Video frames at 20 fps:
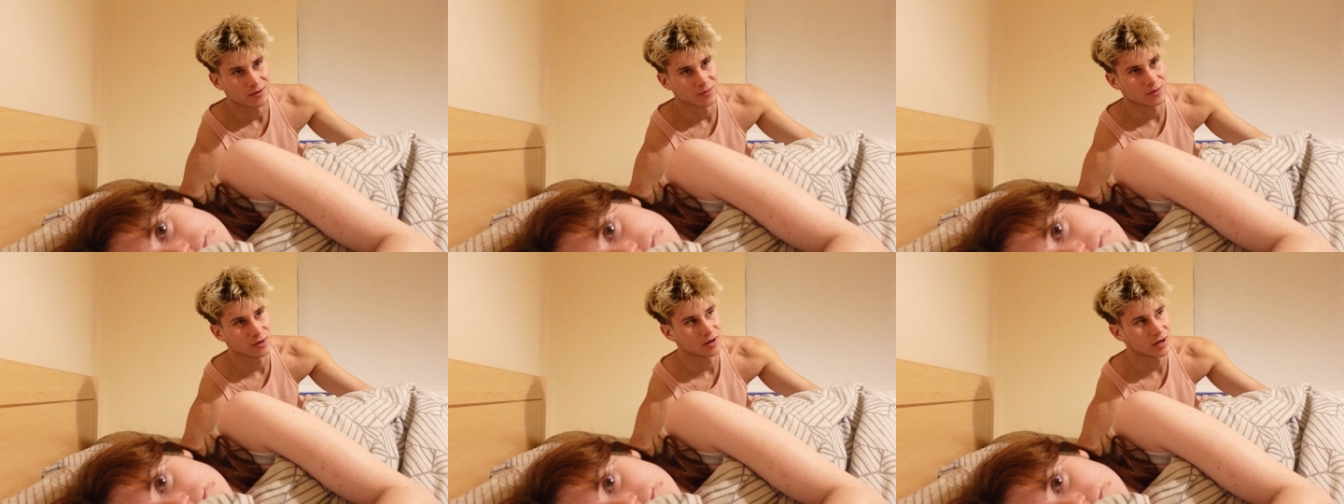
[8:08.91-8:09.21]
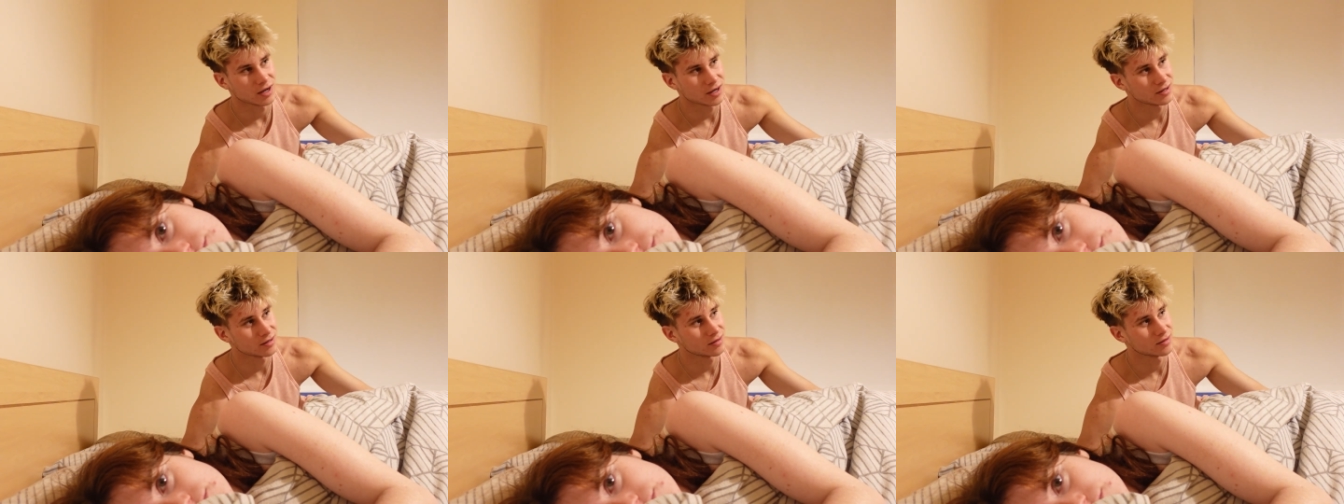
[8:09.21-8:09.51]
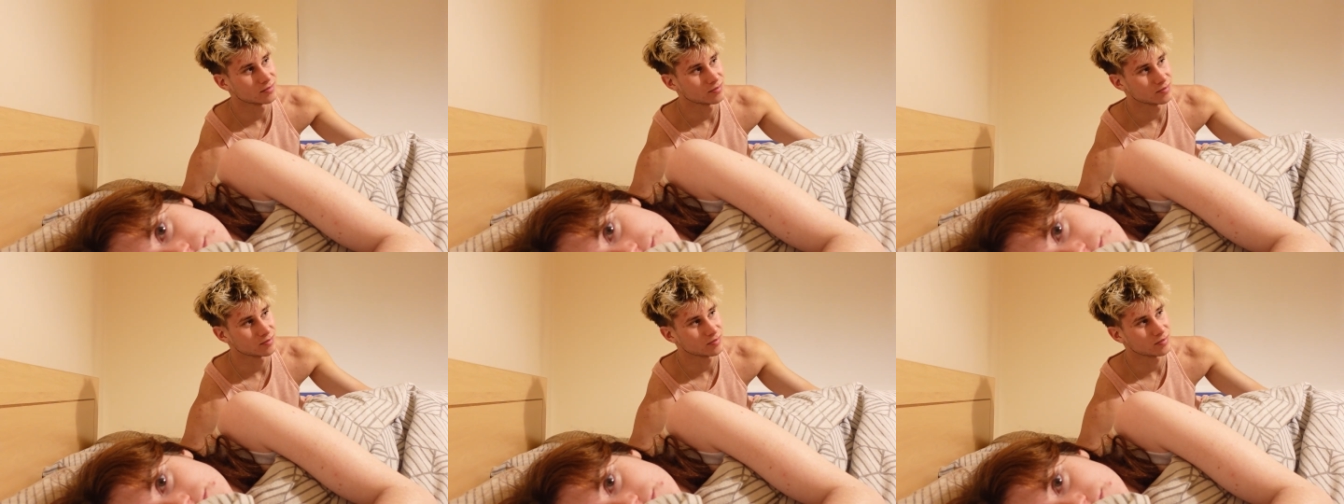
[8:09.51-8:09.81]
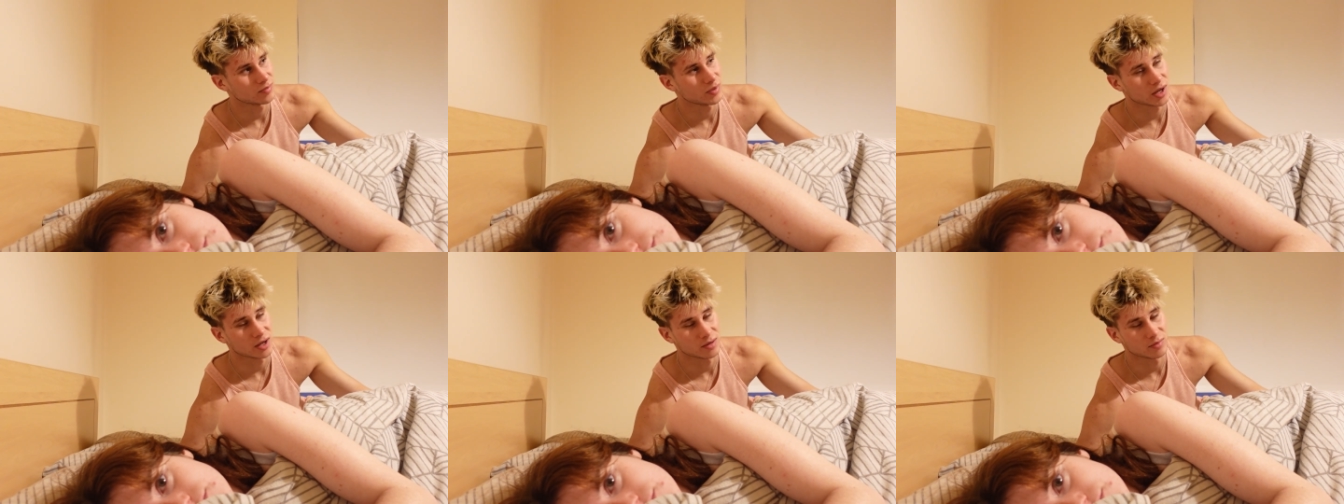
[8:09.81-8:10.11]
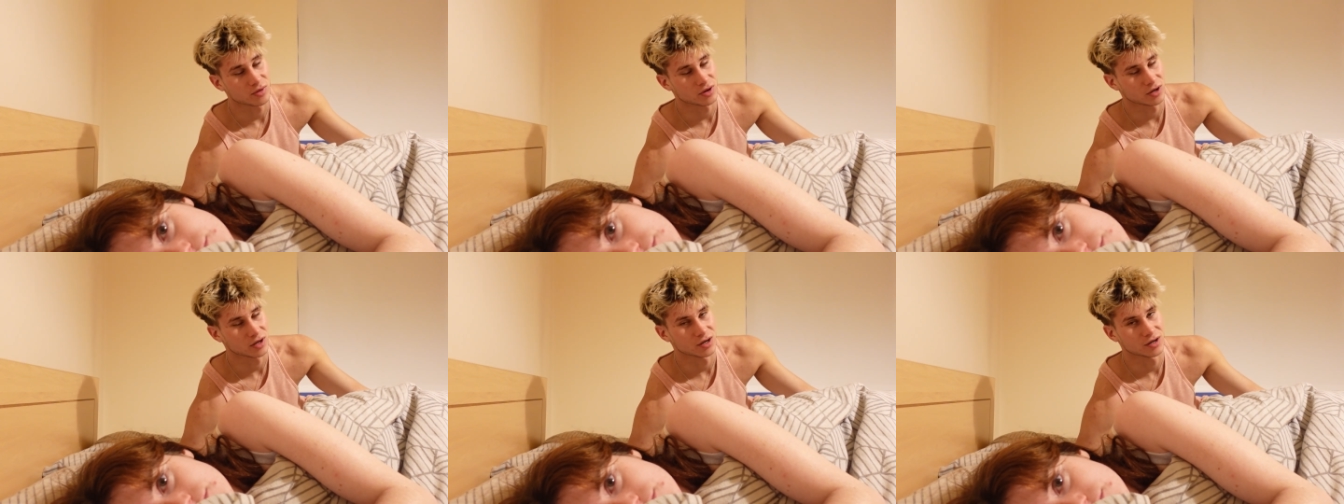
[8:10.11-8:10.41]
We're heading
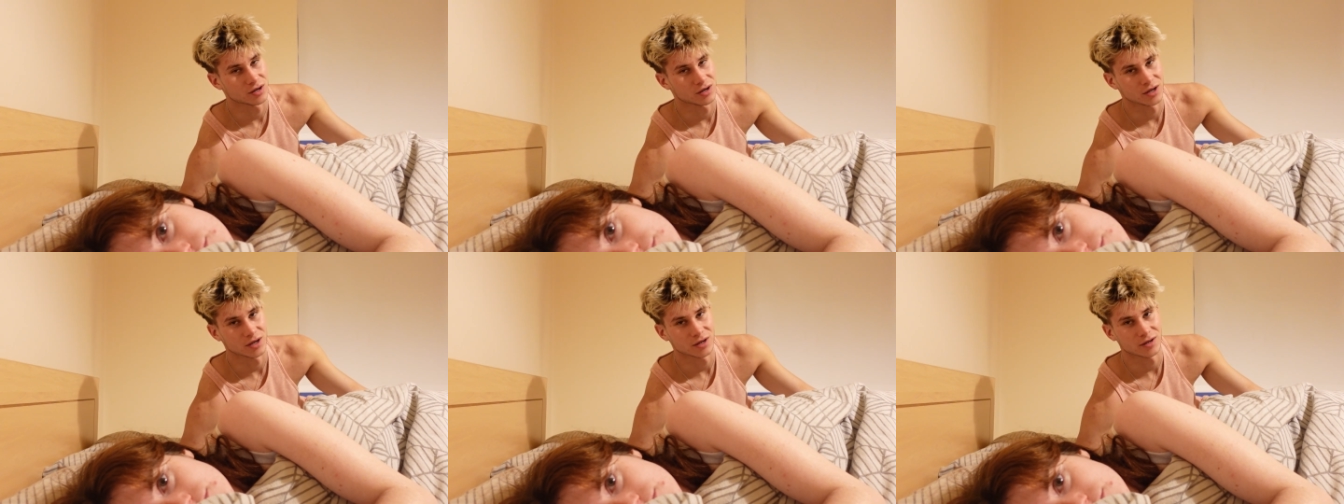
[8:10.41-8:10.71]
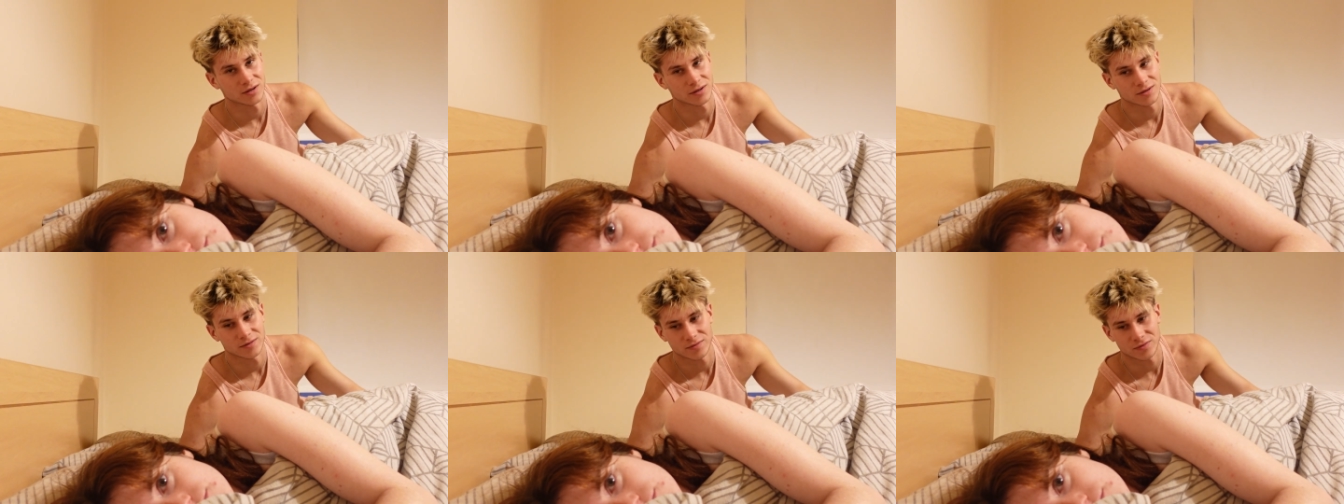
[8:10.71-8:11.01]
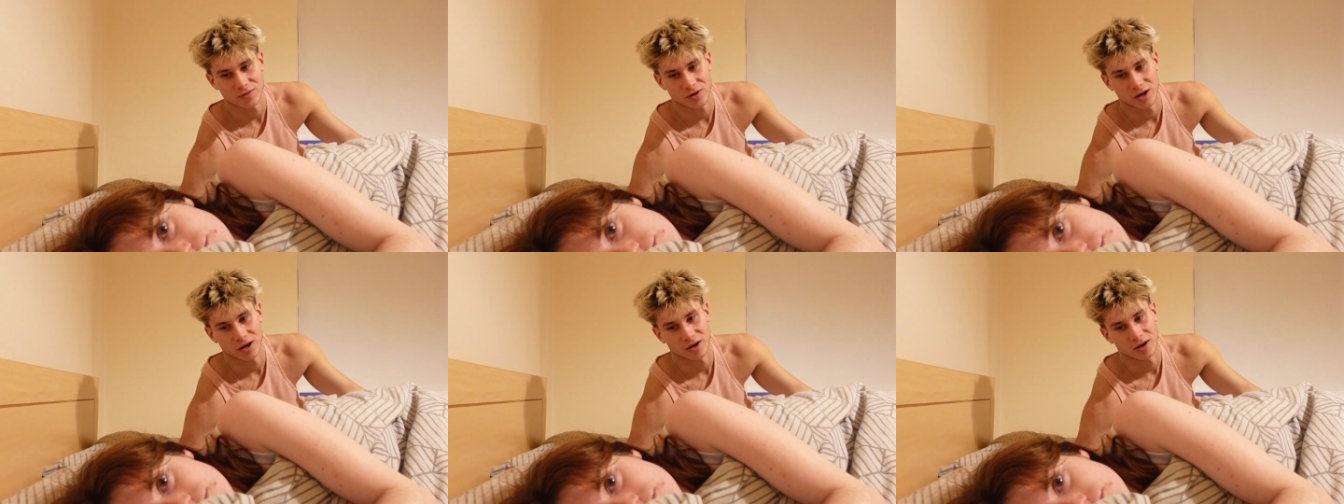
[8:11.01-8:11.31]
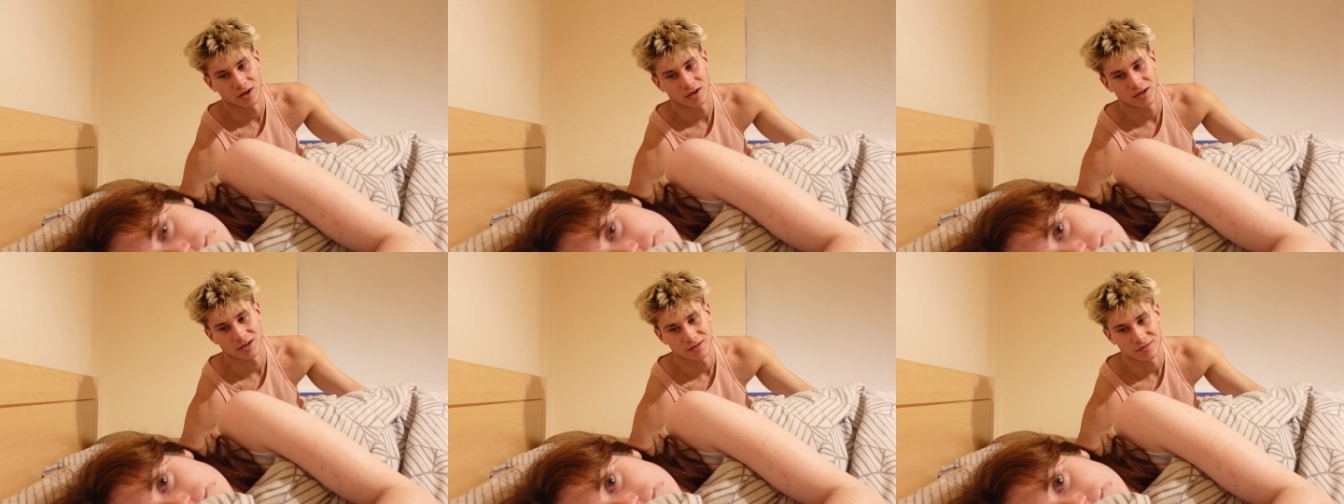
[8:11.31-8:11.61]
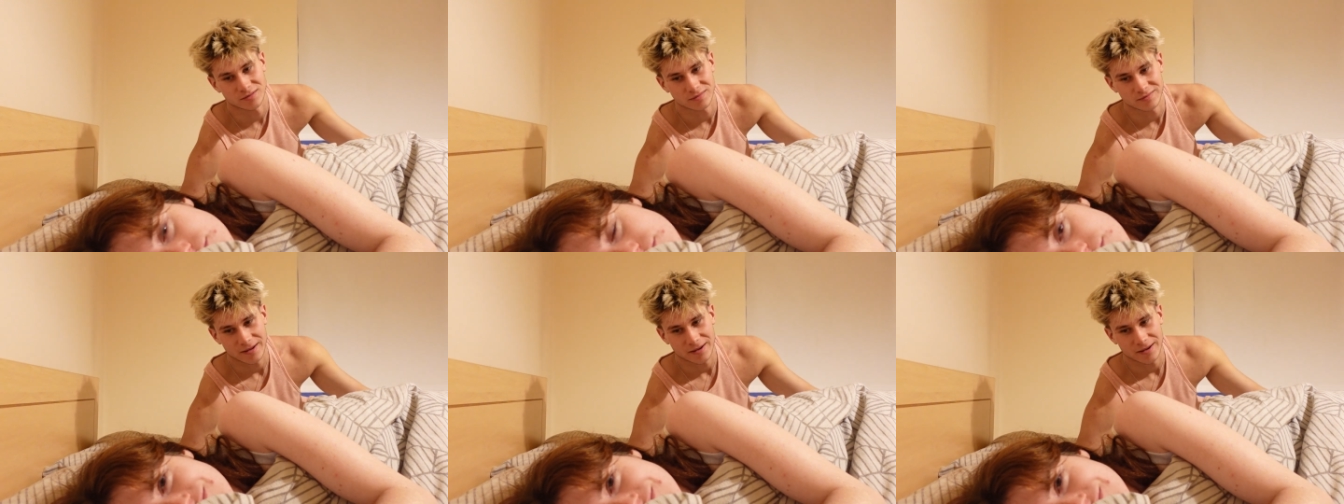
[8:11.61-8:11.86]
bed pretty early for our liking.